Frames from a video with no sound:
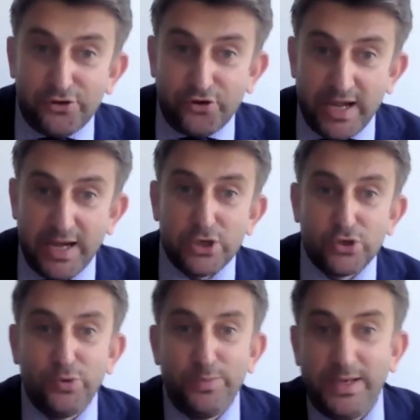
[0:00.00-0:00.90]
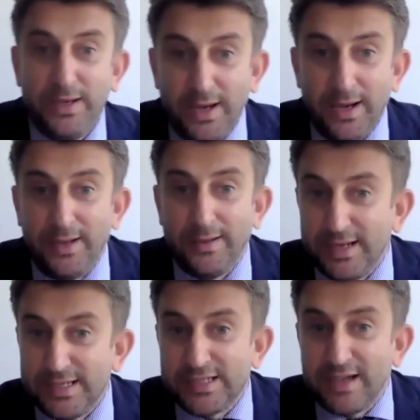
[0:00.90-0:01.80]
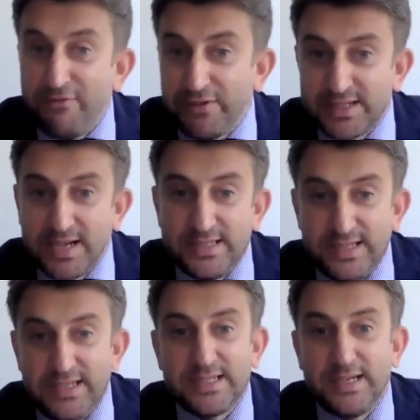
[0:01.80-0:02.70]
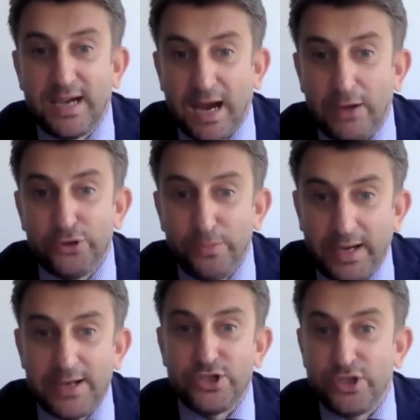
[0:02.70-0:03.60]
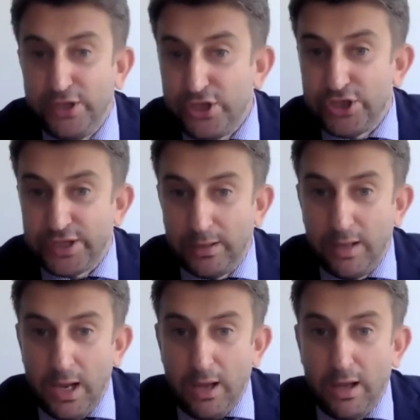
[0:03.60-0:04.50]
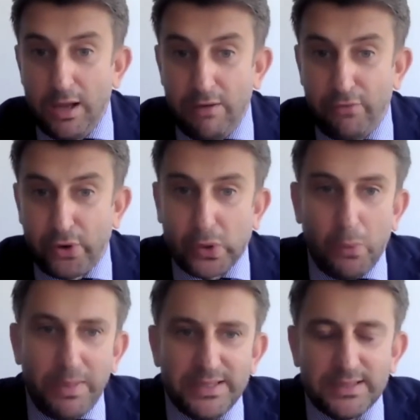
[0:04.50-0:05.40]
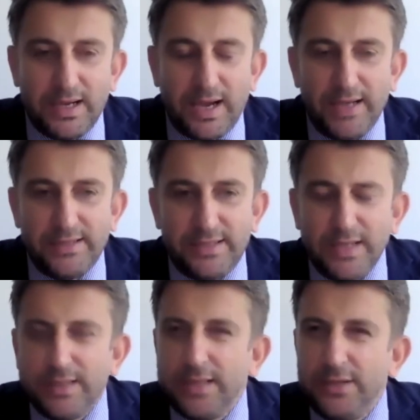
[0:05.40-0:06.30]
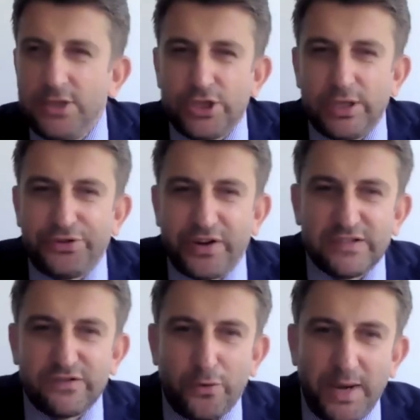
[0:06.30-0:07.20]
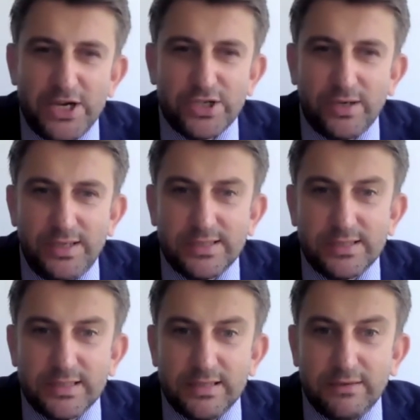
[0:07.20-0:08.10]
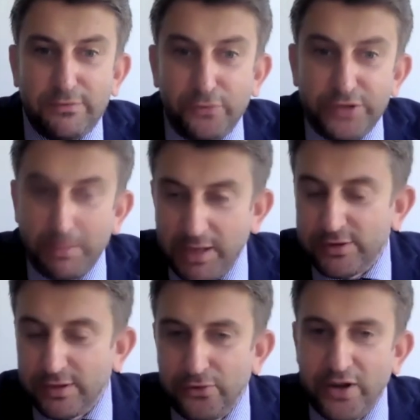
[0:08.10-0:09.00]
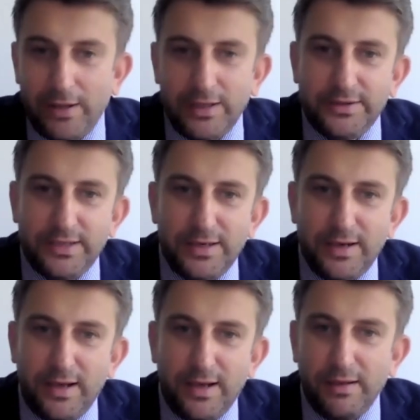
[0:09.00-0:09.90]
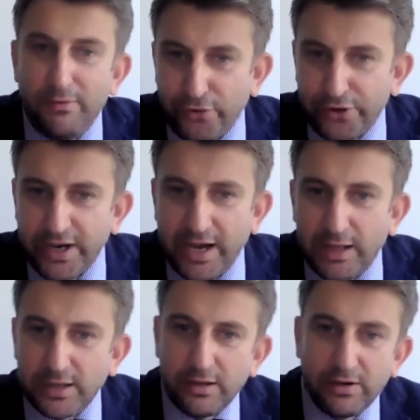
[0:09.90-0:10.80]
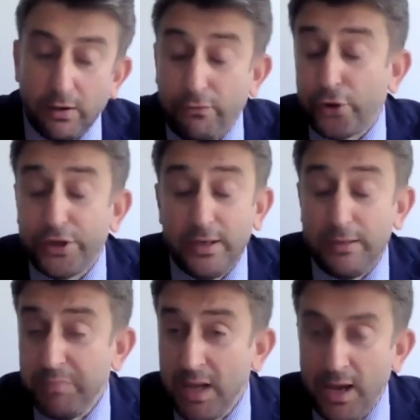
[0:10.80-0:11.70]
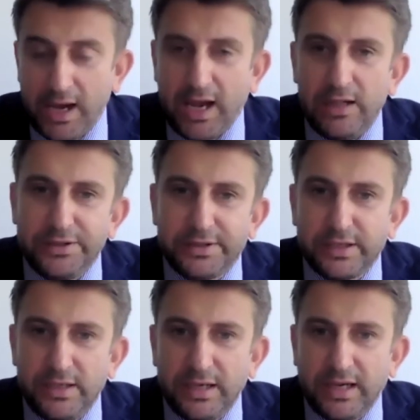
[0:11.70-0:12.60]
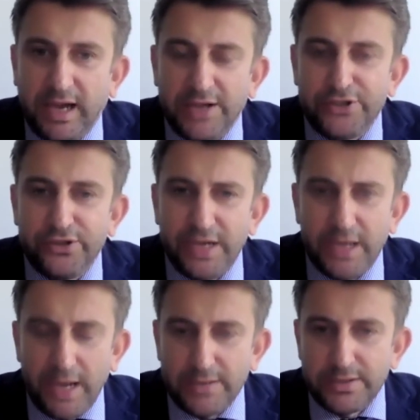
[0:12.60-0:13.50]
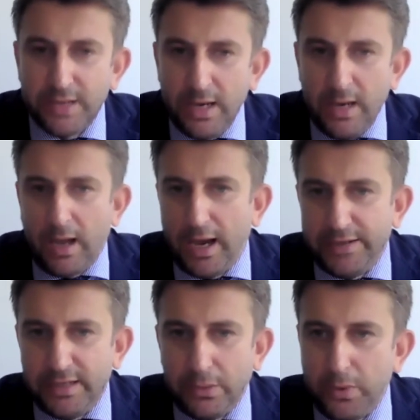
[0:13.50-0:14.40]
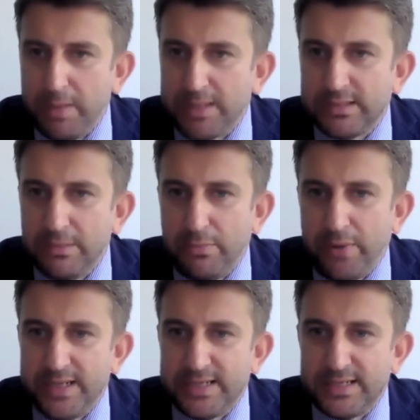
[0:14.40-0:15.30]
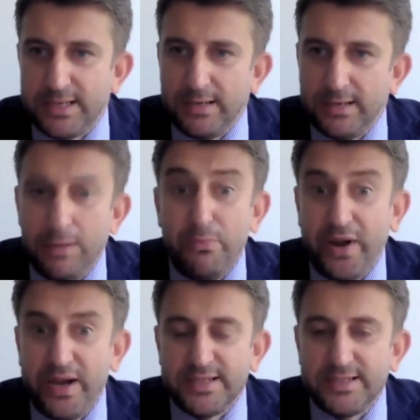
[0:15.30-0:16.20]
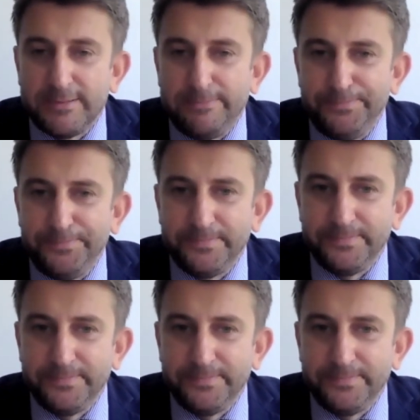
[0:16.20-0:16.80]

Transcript: Training should be thus emphasize this, how to manage digital workload. But I think that digital transformation is a fundamental reality in for the health care today, and I think we must embrace it.